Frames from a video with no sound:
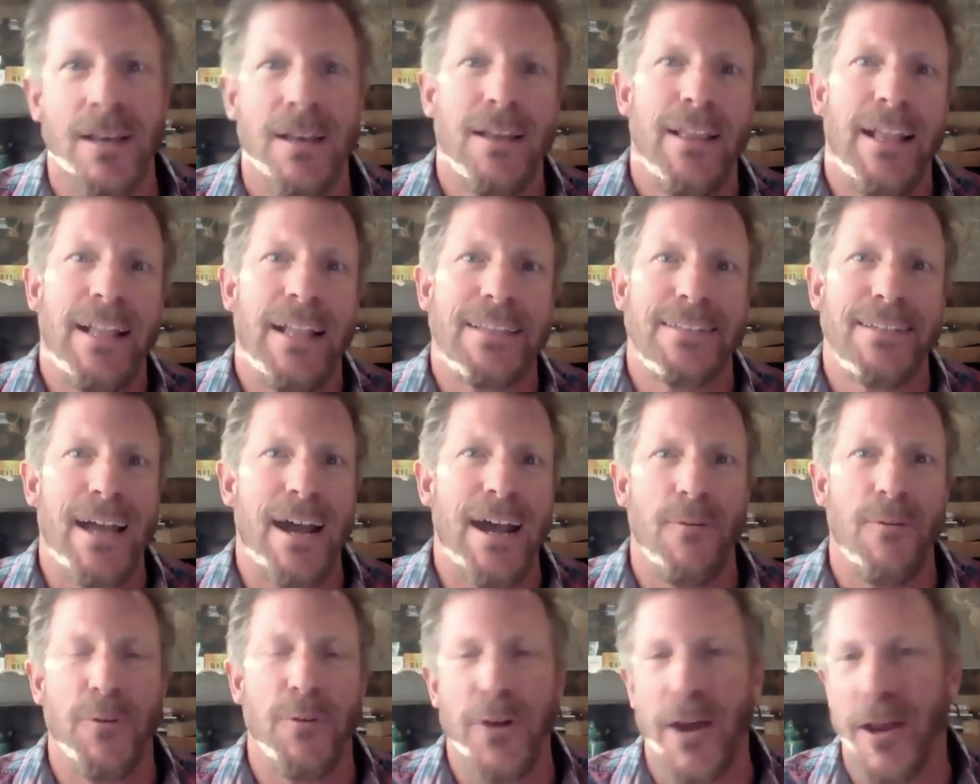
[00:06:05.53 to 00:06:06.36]
It's
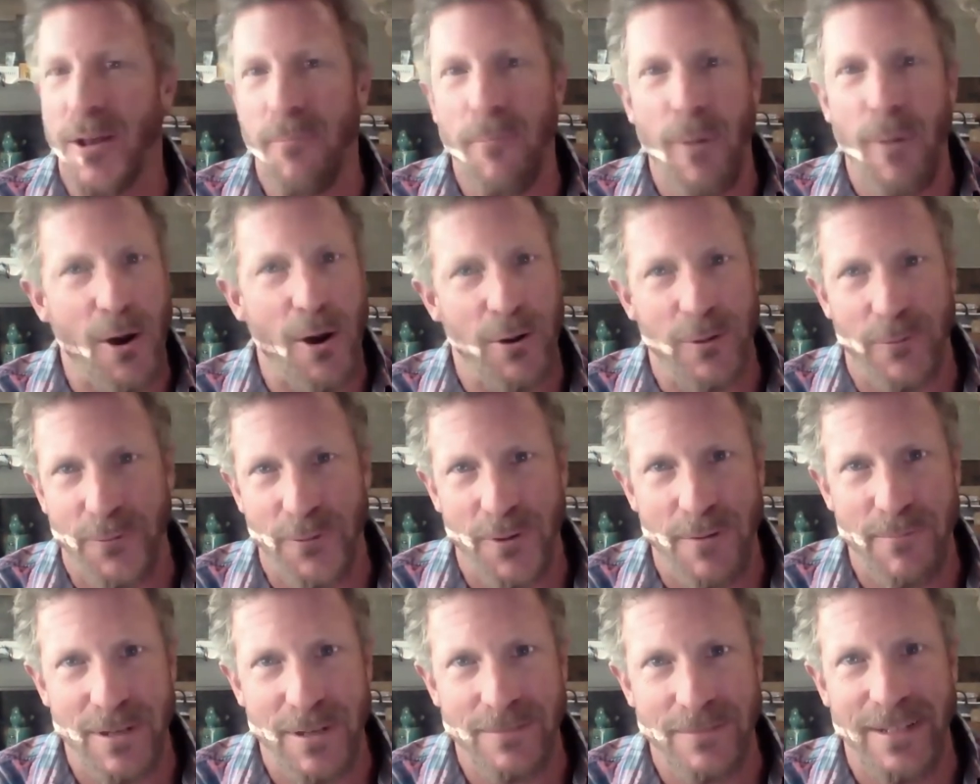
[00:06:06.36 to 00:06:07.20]
not we're not apart
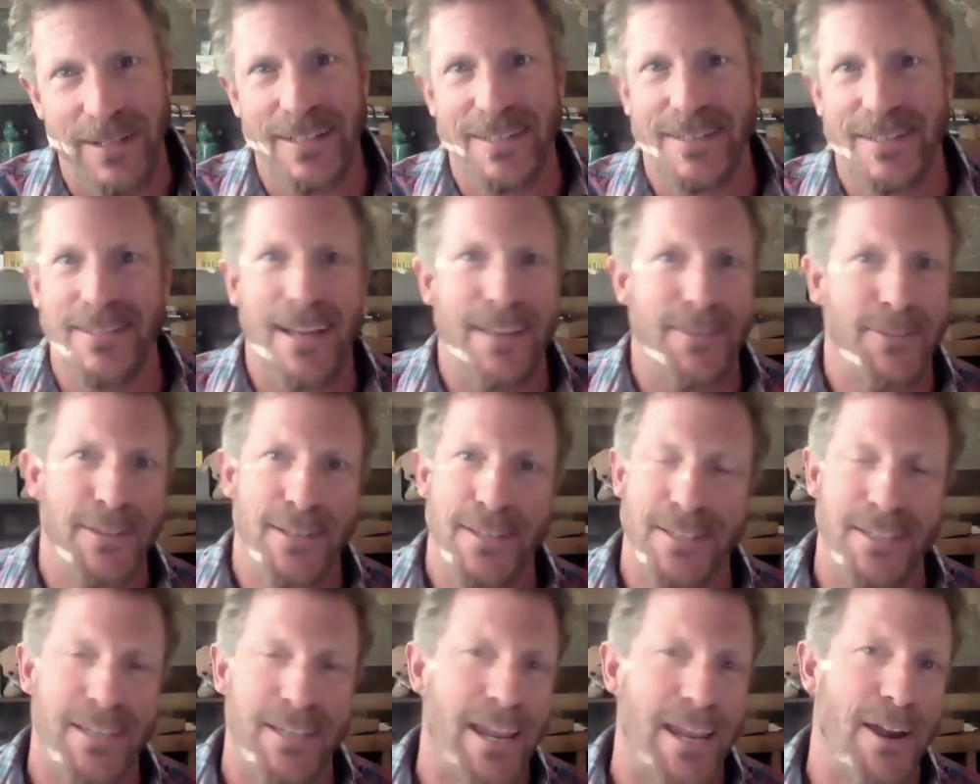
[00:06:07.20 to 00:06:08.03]
from it, and it's not
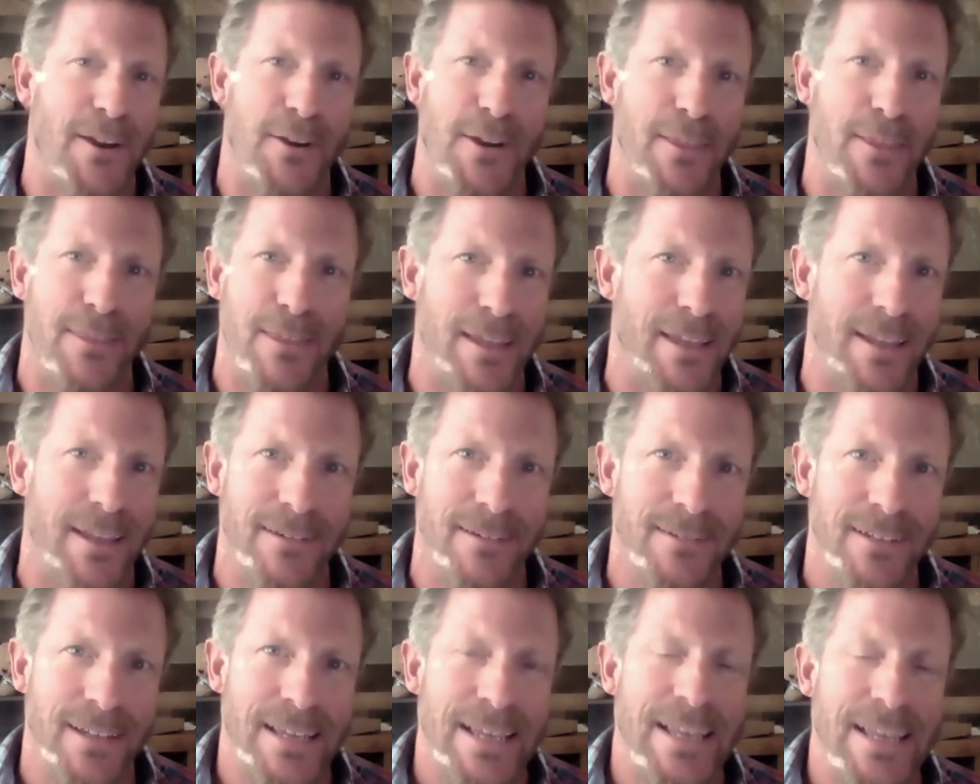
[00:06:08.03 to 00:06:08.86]
this scary
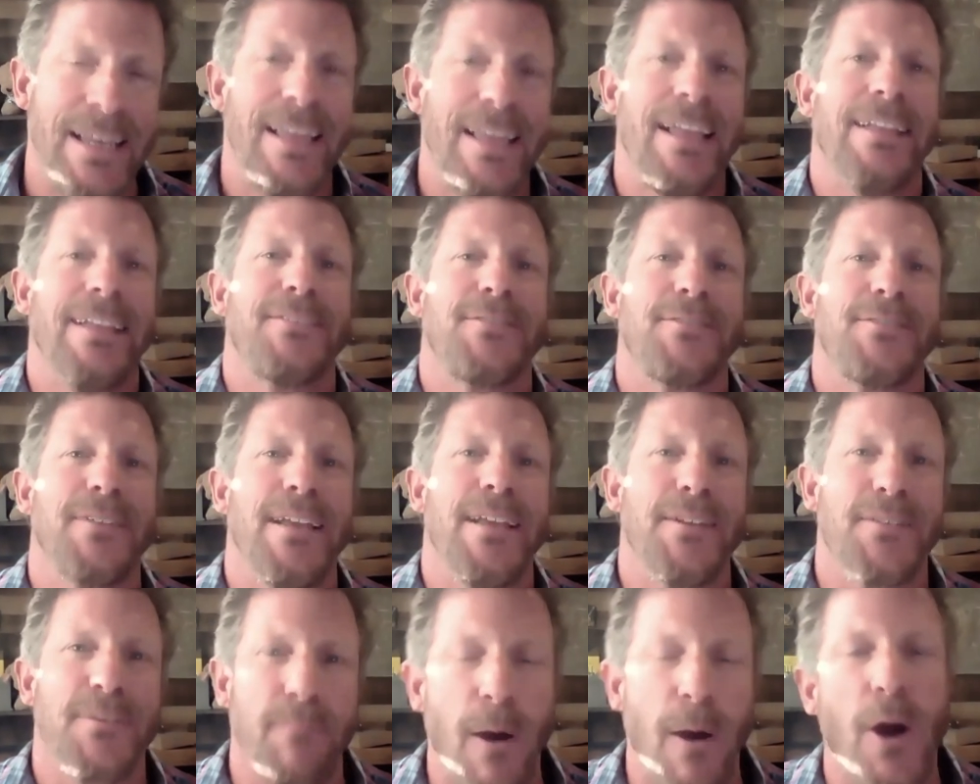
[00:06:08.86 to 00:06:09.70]
thing it's
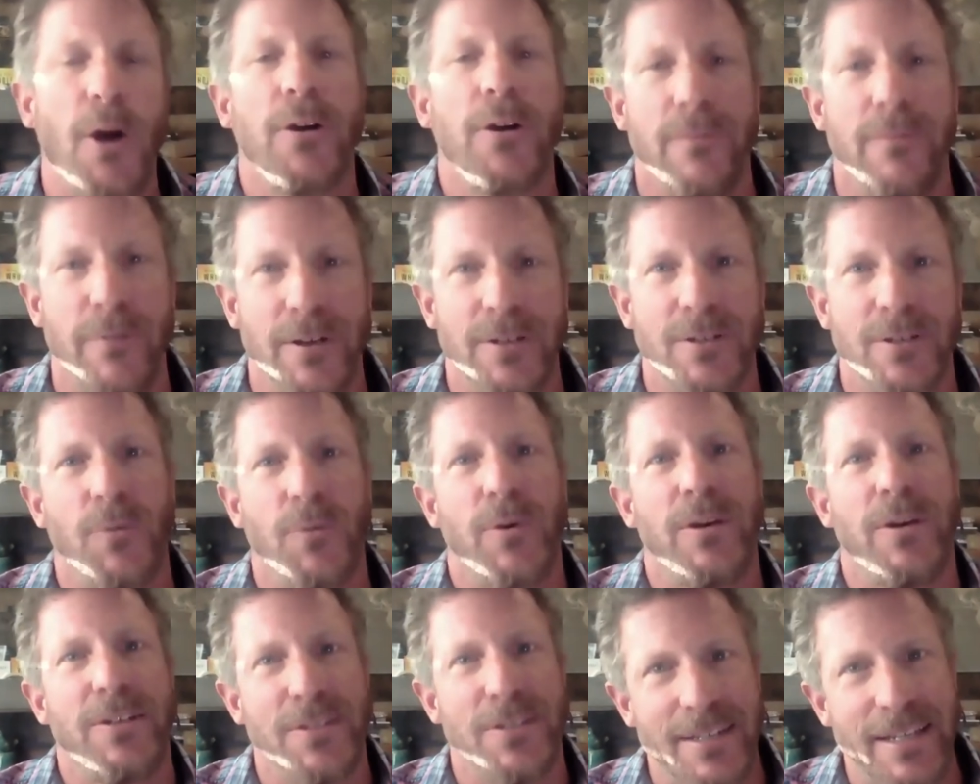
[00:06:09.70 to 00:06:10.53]
it's part of us. We
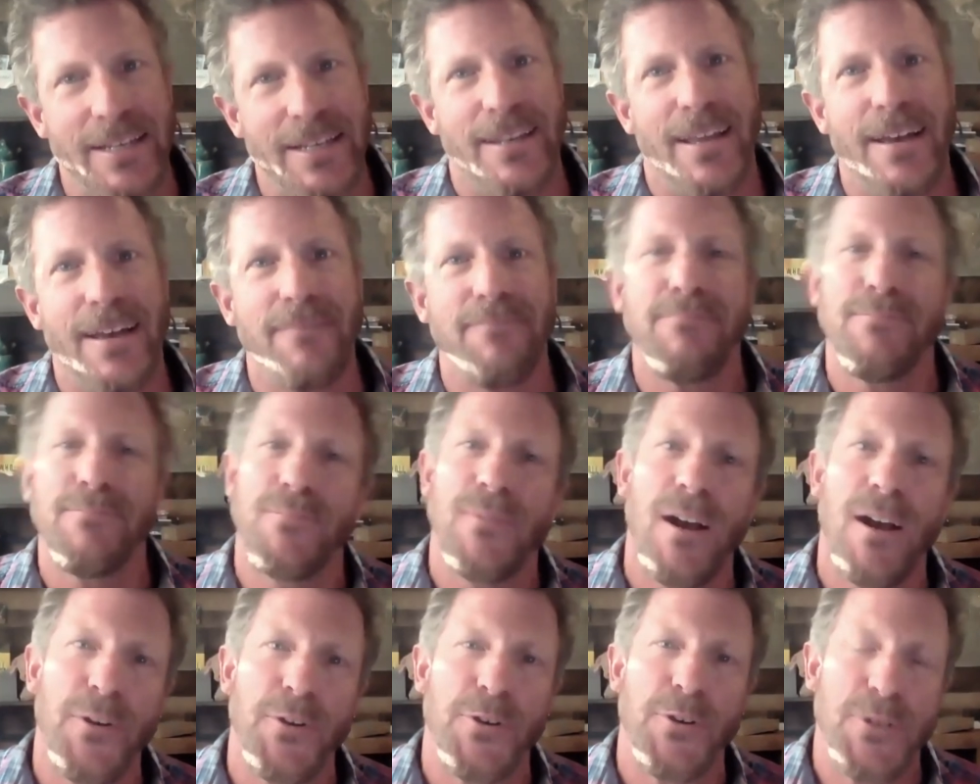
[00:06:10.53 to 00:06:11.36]
just need to
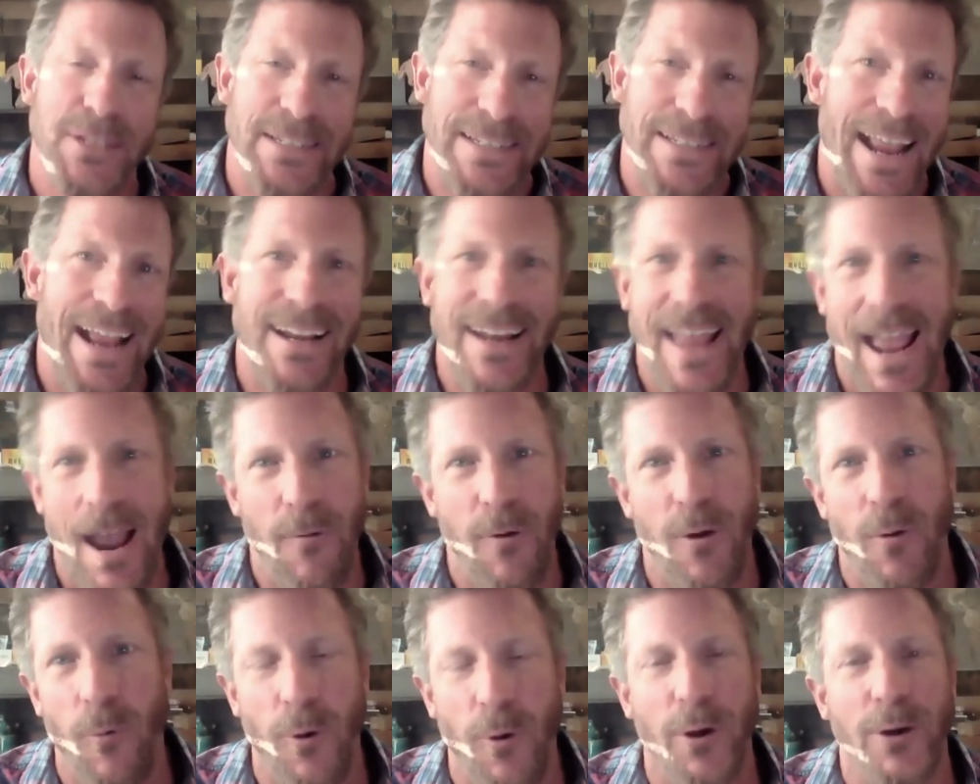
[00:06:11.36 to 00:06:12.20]
understand how
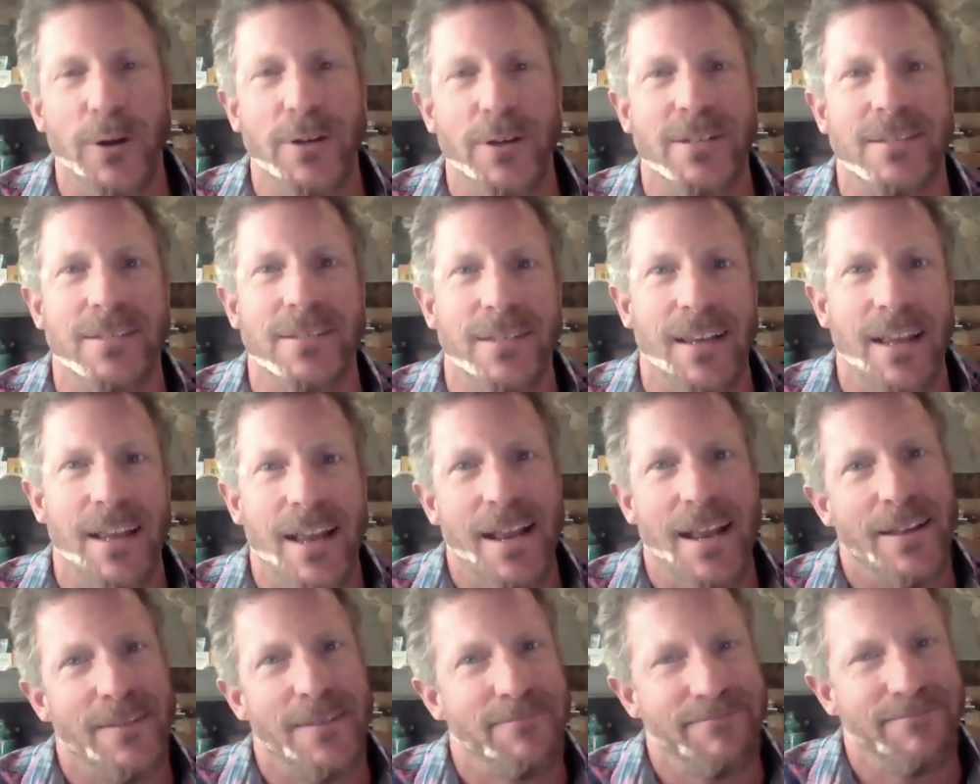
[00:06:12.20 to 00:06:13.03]
it works
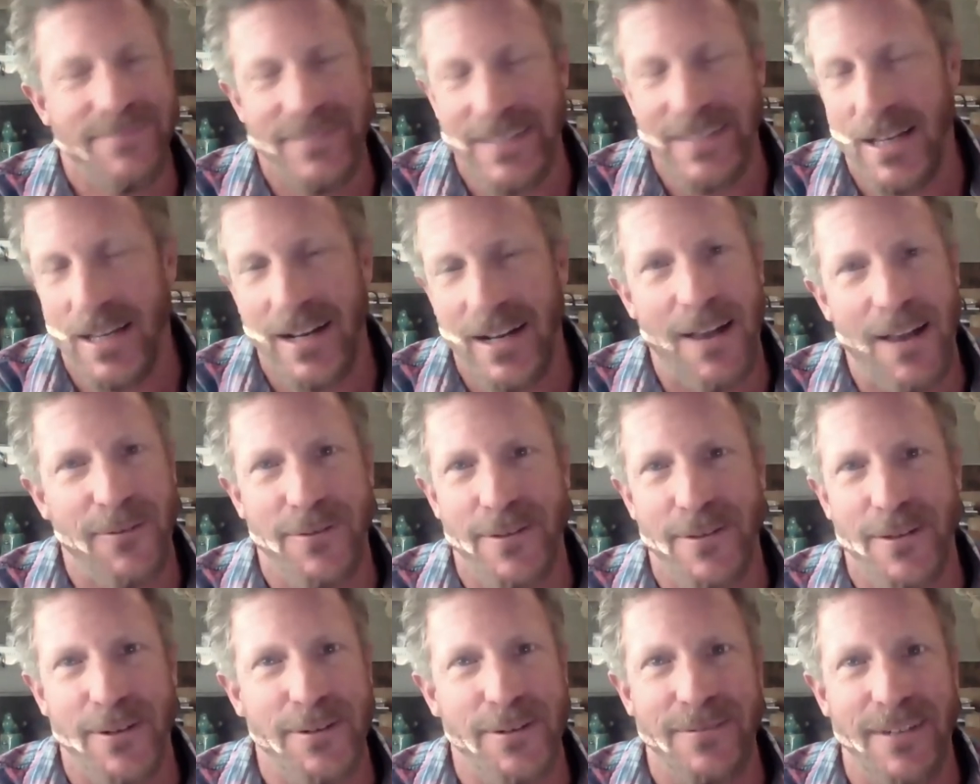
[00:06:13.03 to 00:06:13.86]
and get out
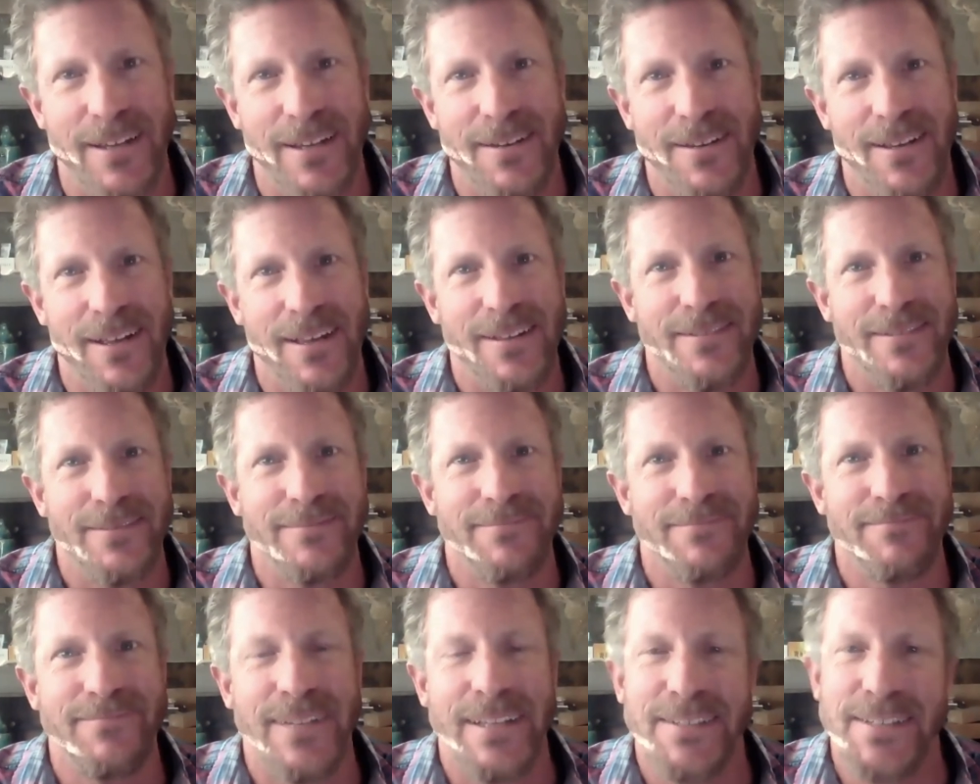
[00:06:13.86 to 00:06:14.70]
there and,
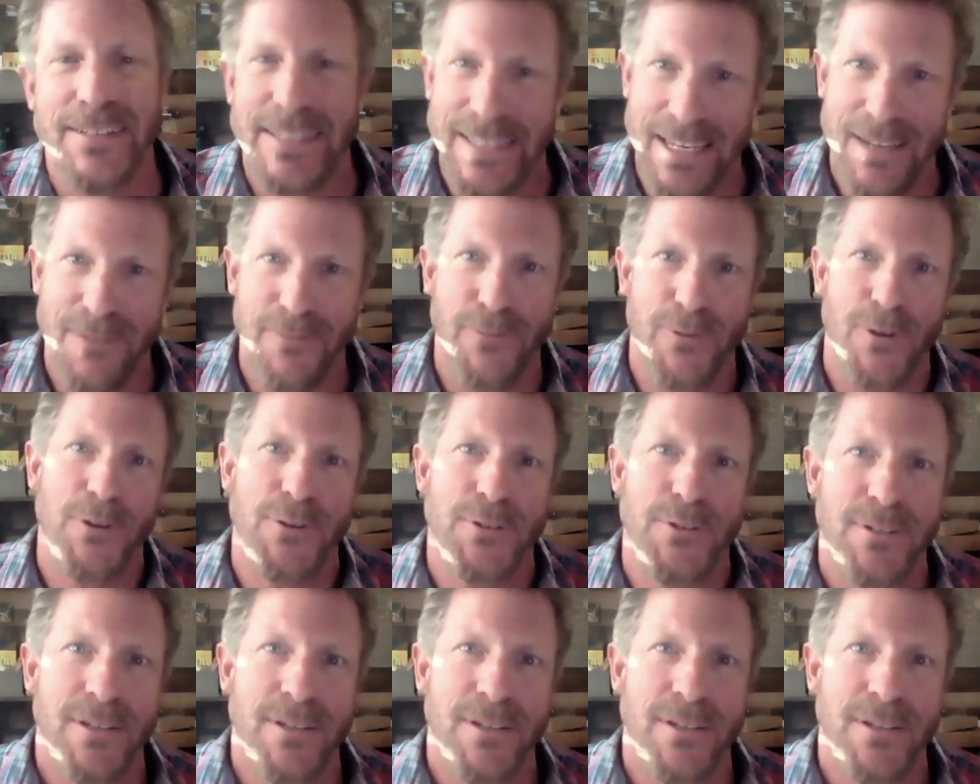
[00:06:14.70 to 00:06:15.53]
and, and see it for
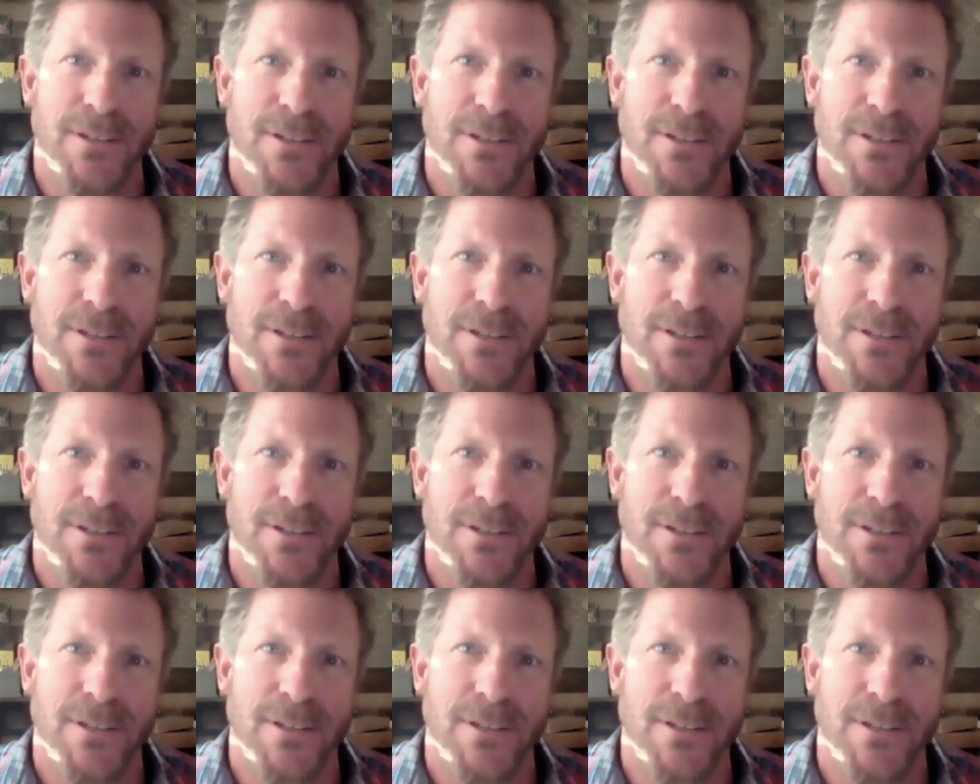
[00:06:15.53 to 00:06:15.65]
ourselves. Greg